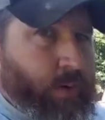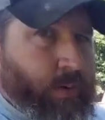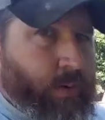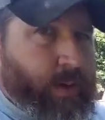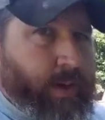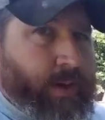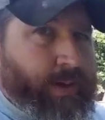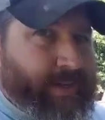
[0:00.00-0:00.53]

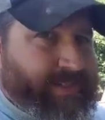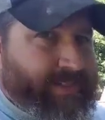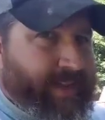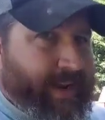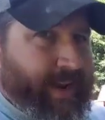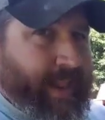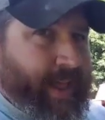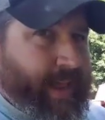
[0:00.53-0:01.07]
okay? I said
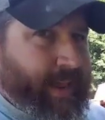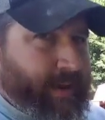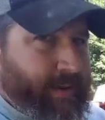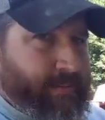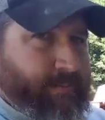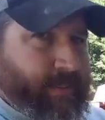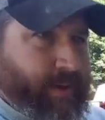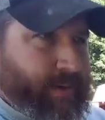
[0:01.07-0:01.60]
like,
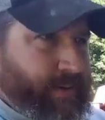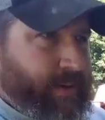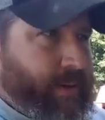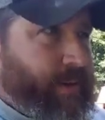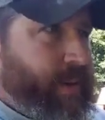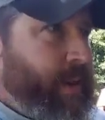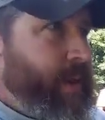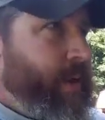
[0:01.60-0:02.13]
but
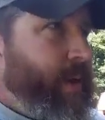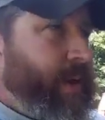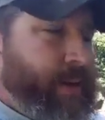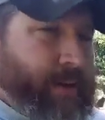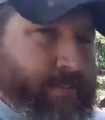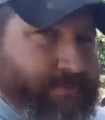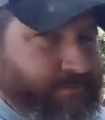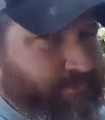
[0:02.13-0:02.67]

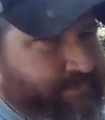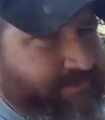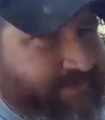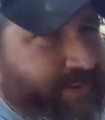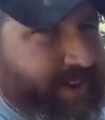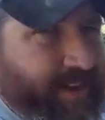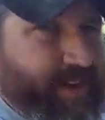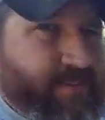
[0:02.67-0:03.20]

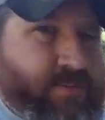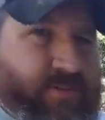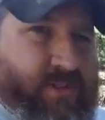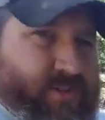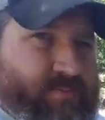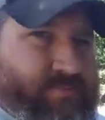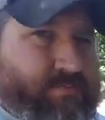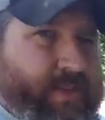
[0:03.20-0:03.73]
yeah,
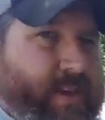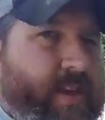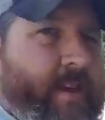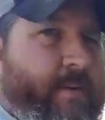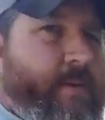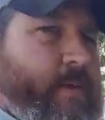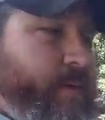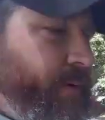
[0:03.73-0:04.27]
just be
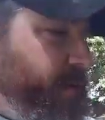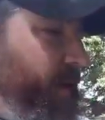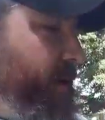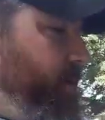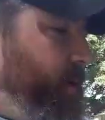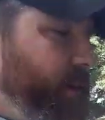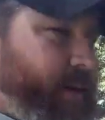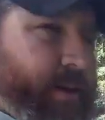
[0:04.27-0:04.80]
careful with that
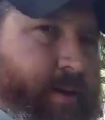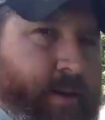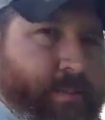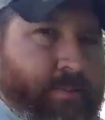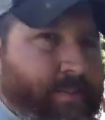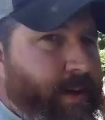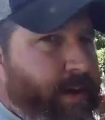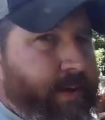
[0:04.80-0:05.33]
one.
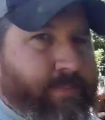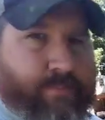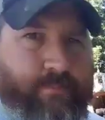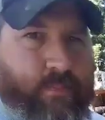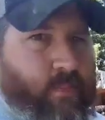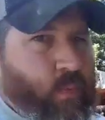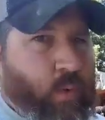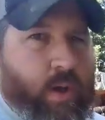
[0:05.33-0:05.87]

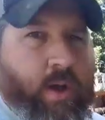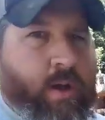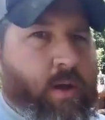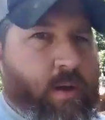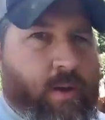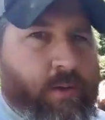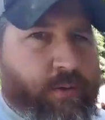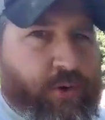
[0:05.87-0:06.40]
We
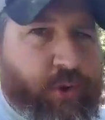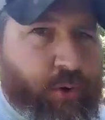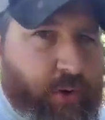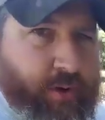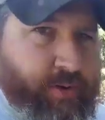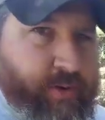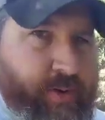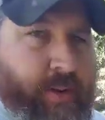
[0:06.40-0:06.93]
all do
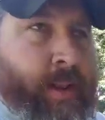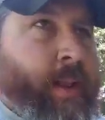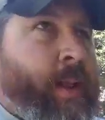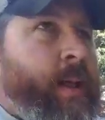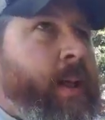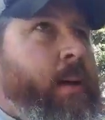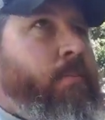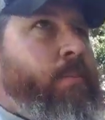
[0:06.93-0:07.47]
it,
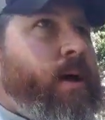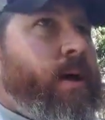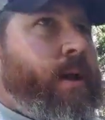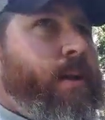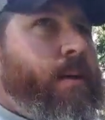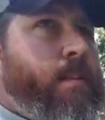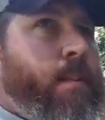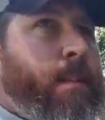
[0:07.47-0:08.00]
but
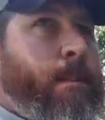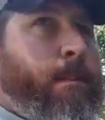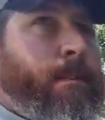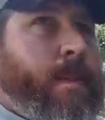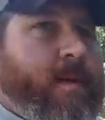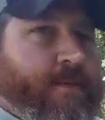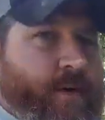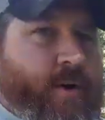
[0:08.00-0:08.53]

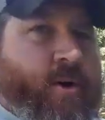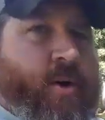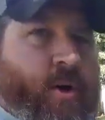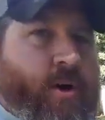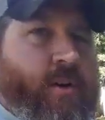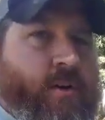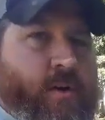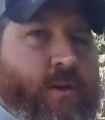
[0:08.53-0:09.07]
if you're
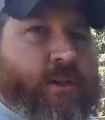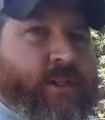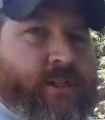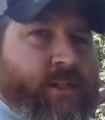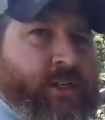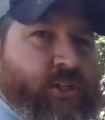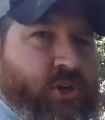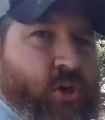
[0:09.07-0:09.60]
going to use
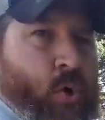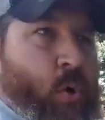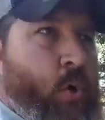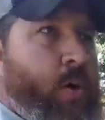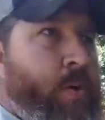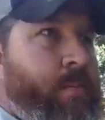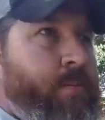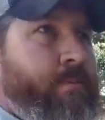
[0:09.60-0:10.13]
extension
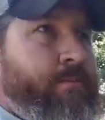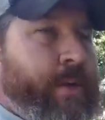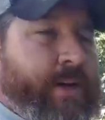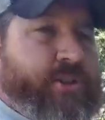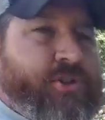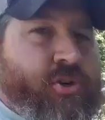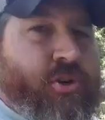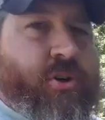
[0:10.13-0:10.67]
cord, make
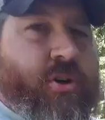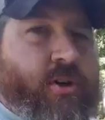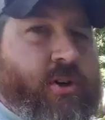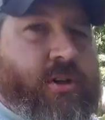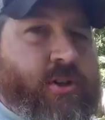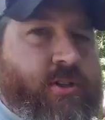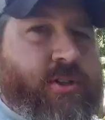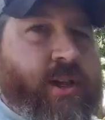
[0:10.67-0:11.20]
sure you're
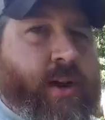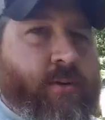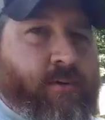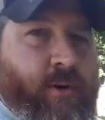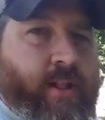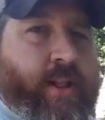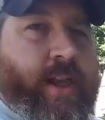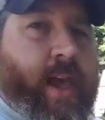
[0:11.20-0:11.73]
using a
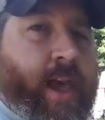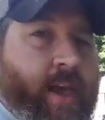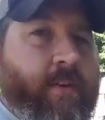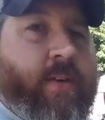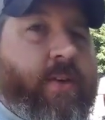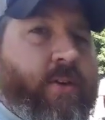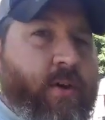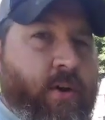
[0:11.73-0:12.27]
really
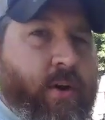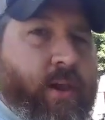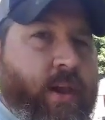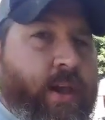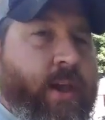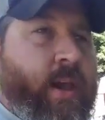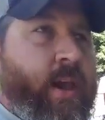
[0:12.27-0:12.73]
heavy-duty